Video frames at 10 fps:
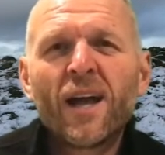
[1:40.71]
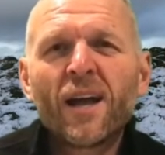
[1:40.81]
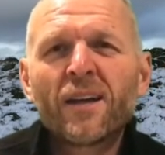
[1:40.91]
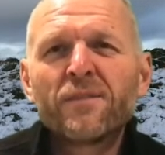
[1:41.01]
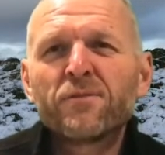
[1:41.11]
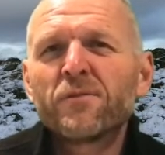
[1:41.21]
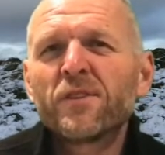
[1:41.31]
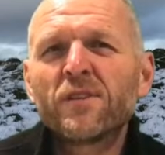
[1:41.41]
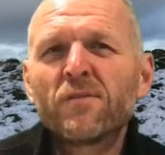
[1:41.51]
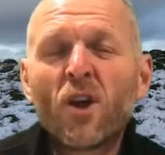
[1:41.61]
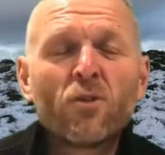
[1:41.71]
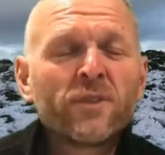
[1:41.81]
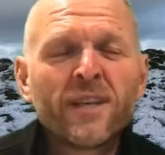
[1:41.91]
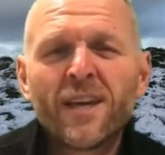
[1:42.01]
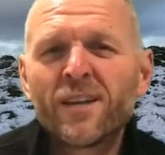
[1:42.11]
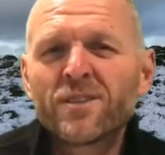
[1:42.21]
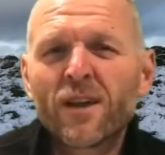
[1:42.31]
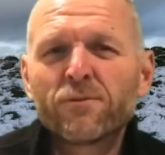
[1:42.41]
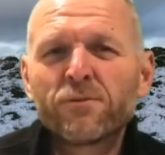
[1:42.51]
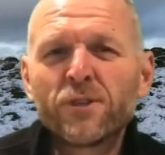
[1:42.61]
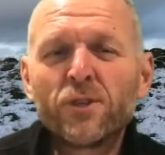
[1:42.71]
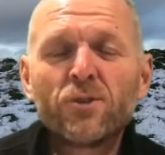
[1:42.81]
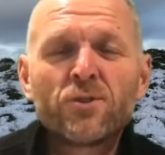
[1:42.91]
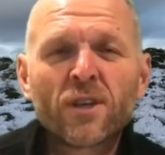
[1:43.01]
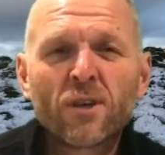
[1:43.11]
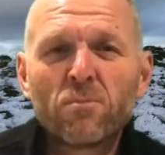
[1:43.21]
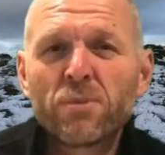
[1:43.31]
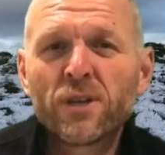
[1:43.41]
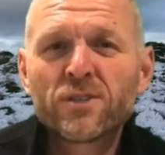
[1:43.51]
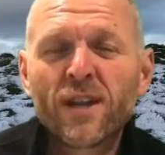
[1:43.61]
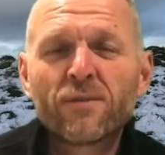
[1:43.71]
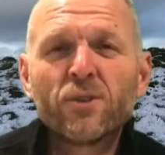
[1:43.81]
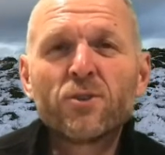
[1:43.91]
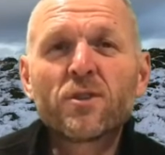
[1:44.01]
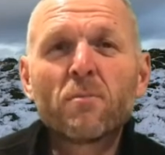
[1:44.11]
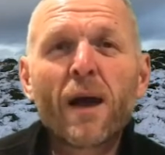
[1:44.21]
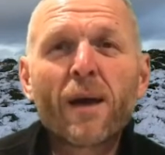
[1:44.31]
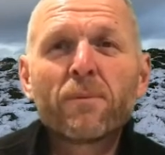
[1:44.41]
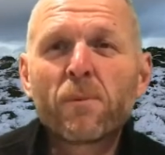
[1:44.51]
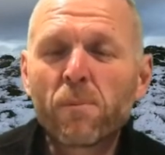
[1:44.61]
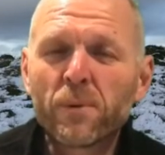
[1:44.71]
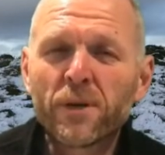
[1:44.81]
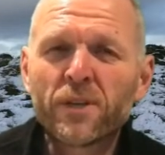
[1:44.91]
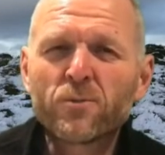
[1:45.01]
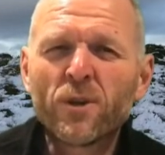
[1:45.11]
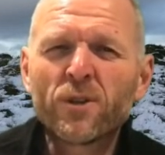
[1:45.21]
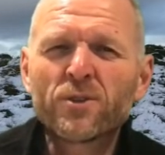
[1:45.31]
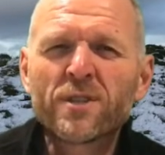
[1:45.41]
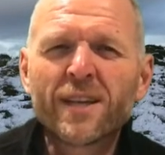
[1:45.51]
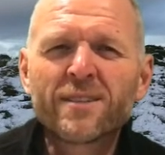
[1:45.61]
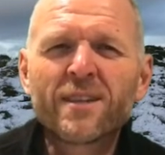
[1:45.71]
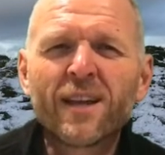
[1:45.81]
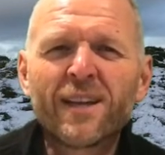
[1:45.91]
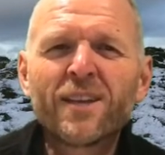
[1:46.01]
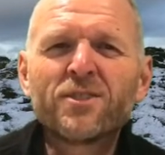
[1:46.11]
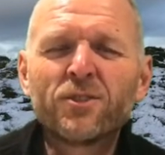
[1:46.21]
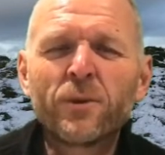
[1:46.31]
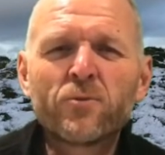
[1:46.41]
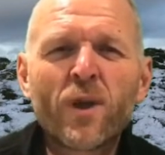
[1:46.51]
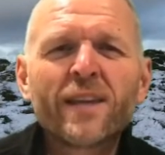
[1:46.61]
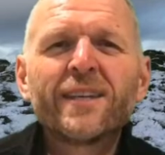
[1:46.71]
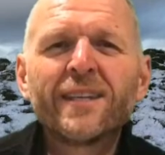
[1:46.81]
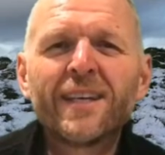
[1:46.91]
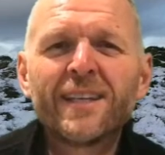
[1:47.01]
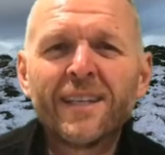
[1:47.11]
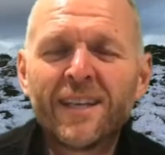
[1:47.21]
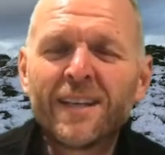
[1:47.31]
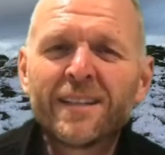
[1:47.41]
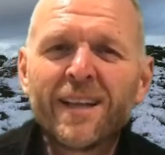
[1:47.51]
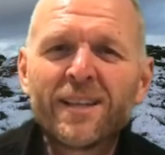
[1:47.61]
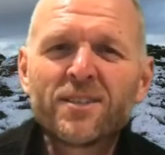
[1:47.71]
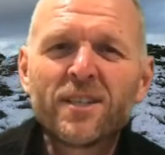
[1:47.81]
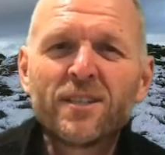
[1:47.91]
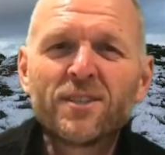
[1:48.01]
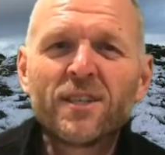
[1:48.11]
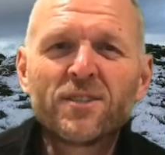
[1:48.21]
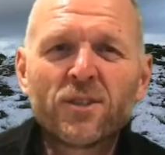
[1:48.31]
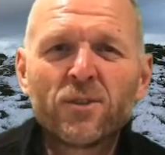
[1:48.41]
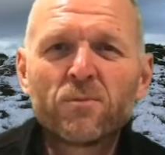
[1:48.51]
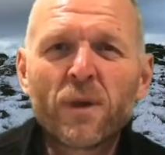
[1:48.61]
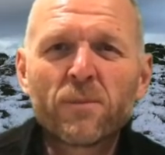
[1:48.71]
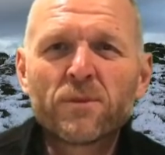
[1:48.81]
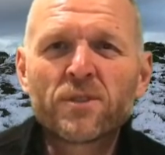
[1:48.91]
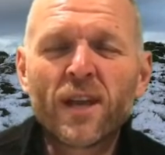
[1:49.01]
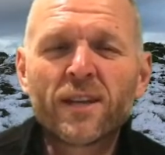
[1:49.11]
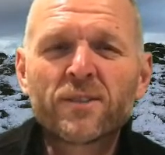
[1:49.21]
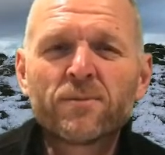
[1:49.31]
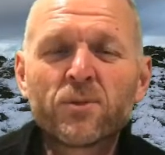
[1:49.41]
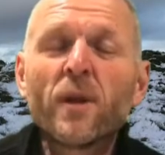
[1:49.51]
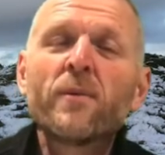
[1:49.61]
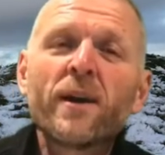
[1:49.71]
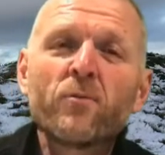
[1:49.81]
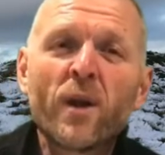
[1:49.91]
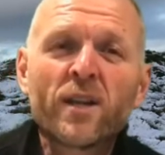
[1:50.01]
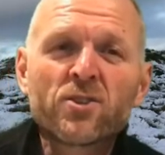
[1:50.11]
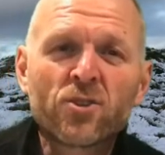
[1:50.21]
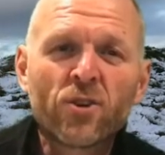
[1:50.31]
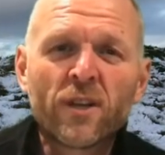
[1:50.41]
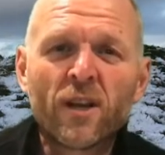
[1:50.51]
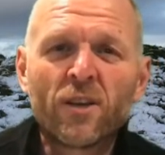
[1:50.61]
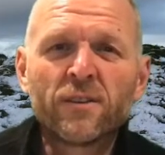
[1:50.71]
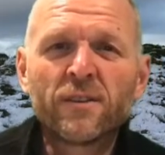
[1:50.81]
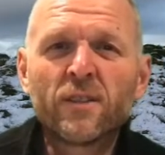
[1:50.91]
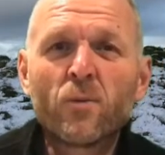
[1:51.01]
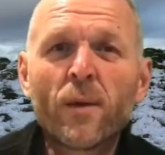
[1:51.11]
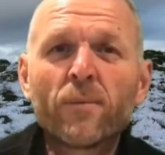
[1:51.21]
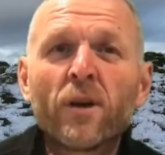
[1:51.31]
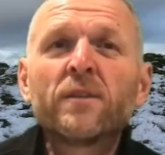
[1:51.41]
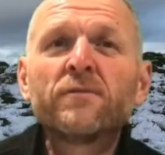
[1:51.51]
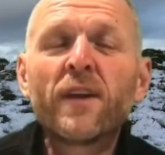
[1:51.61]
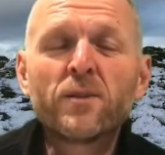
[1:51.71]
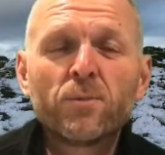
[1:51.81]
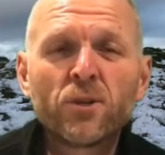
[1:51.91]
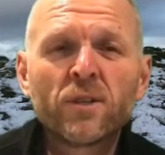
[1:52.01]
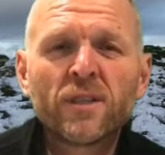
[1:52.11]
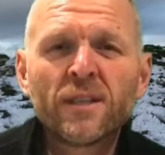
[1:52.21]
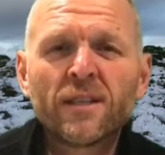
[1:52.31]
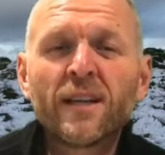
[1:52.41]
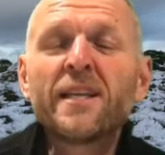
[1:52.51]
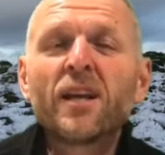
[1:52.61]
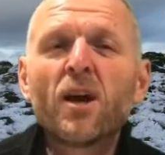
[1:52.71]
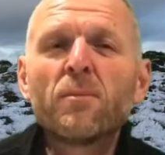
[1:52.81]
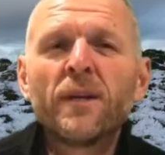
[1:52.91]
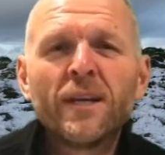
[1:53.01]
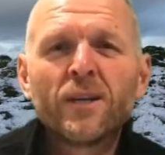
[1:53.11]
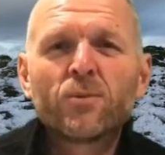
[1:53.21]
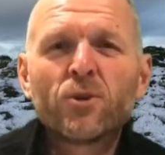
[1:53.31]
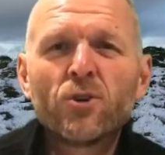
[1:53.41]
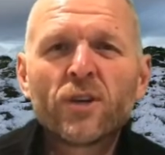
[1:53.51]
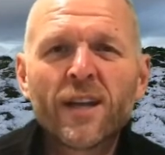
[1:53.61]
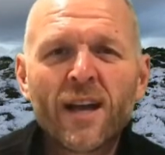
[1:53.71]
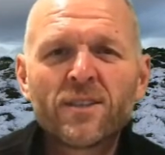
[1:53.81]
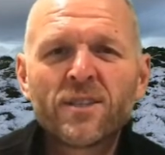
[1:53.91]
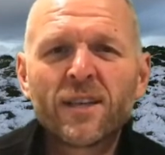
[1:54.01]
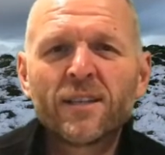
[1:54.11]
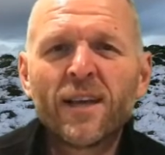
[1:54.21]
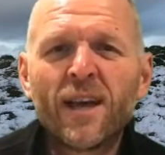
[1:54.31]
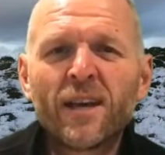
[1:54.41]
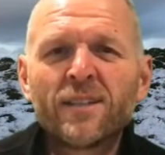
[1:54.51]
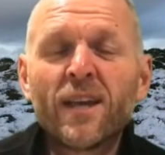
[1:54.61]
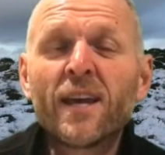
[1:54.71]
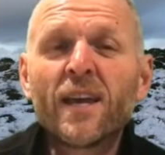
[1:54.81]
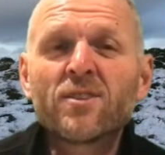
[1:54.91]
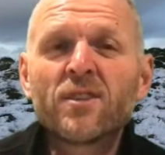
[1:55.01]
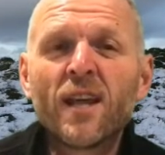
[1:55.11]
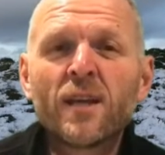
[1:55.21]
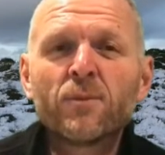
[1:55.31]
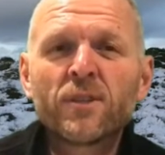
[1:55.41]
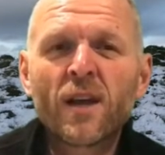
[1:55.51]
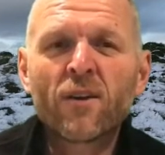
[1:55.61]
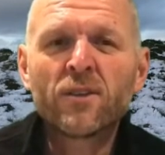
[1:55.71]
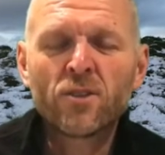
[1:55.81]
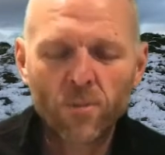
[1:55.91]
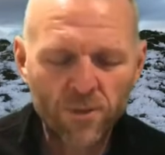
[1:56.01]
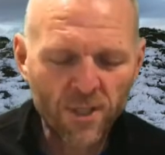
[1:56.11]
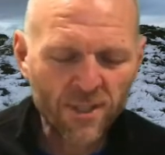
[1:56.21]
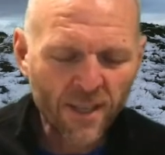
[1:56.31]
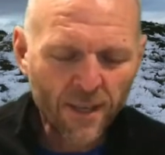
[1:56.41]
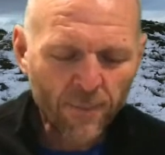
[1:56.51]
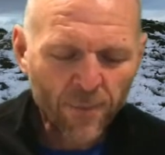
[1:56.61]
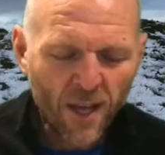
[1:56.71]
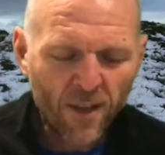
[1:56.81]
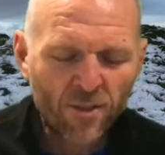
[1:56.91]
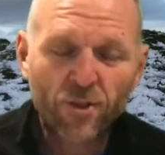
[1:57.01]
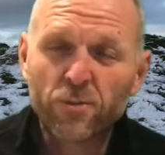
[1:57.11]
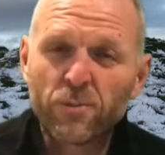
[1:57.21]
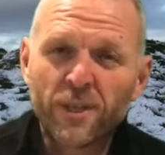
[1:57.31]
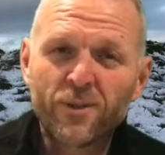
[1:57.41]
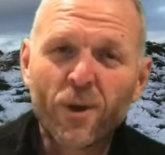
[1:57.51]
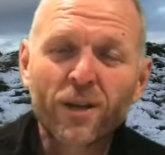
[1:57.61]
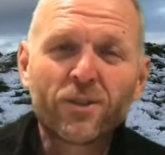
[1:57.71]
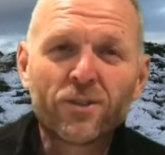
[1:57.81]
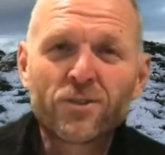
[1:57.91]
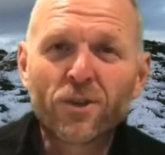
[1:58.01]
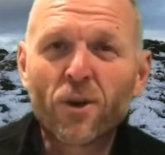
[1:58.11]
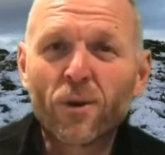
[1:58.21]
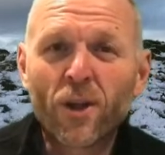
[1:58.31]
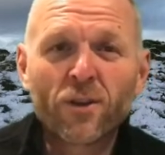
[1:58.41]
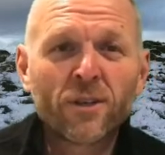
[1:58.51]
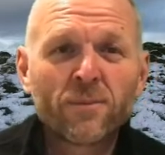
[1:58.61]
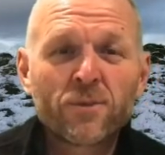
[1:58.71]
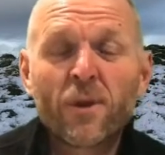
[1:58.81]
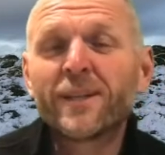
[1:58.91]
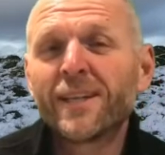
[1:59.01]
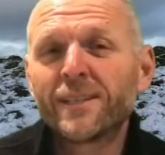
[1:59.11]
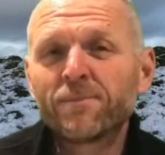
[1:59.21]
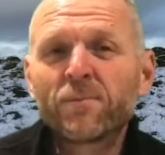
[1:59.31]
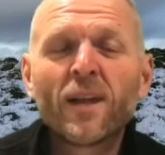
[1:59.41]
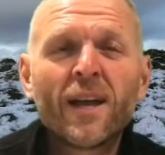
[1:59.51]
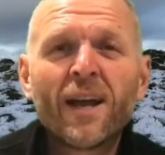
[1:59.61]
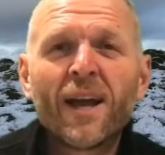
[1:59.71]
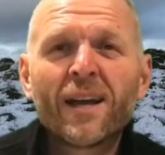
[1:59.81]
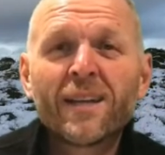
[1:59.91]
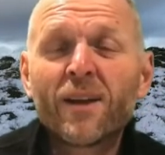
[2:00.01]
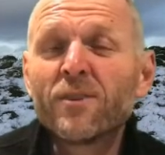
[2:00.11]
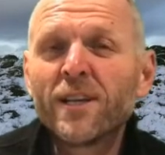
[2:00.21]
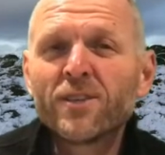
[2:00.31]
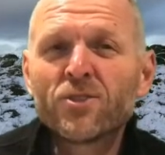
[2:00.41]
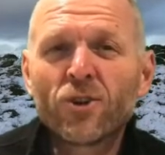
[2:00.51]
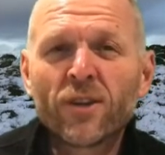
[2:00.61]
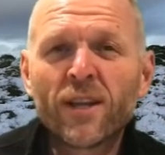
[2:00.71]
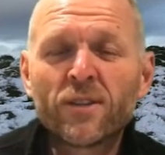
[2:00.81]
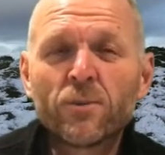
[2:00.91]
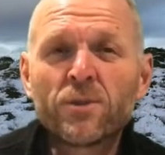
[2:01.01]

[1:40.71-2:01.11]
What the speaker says: Over the years I've used the compass and I've used the map, but it's one of those things that unless you do it regularly, then it's easy to make mistakes. So anyway, when I saw it on the web on Facebook, the Glee Club were organising a day yesterday with Gary Thompson, I thought it'd be quite good to go along, so I did, and I really enjoyed it.